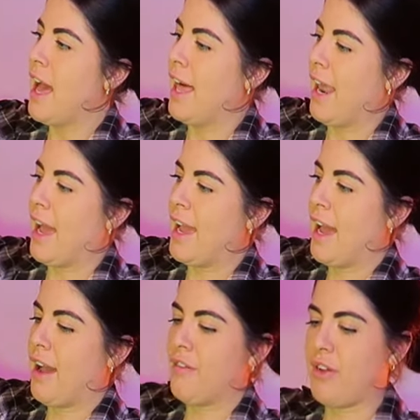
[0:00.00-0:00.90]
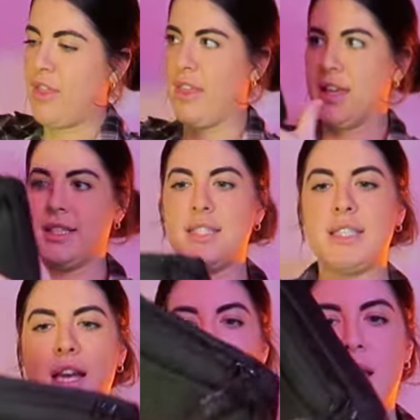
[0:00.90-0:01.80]
And I have
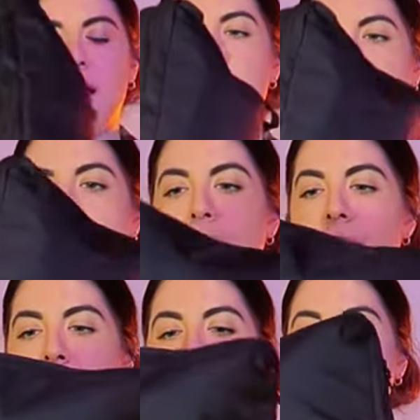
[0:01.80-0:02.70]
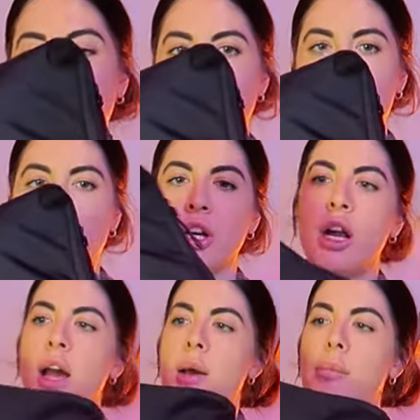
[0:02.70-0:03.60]
this 10 liter
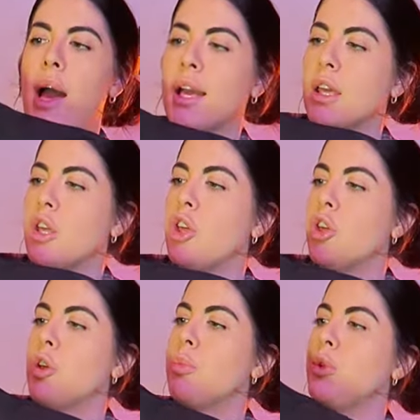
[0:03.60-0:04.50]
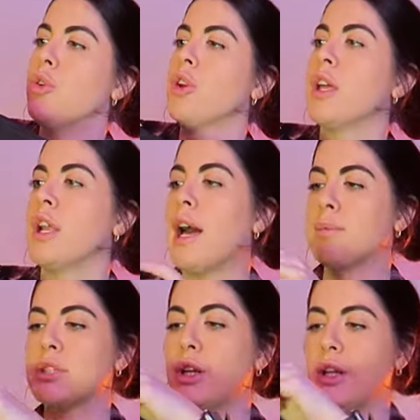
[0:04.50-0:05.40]
packing cube. You can
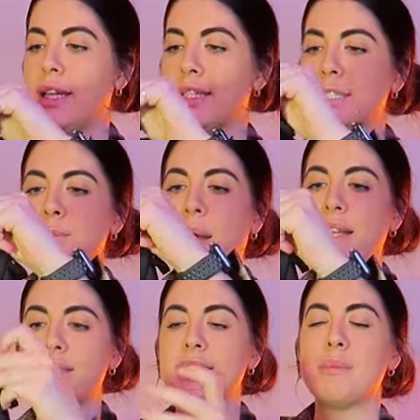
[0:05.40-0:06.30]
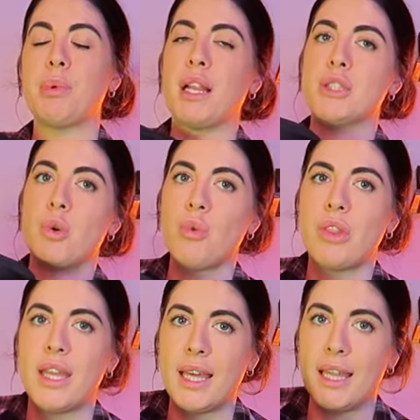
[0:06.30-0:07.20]
absolutely expand it, but I don't
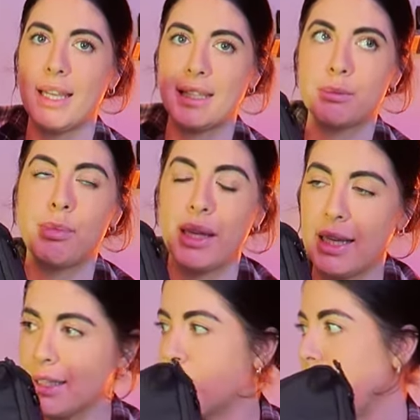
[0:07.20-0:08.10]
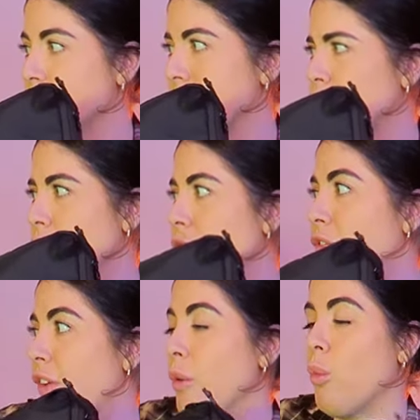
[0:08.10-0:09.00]
think it being expanded would
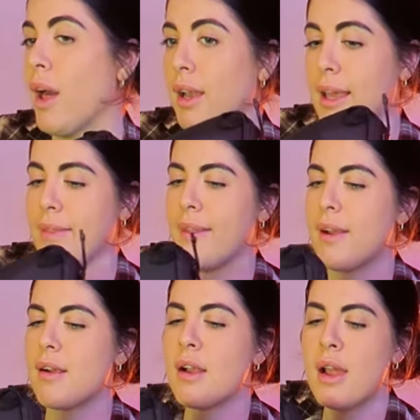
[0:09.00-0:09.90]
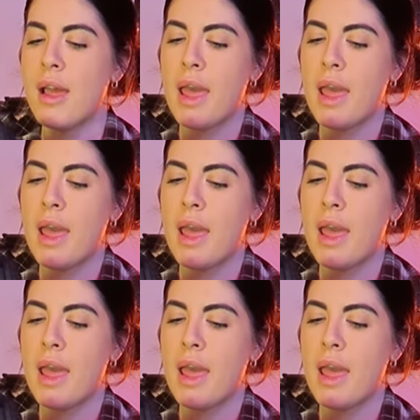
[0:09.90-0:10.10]
fit well in there.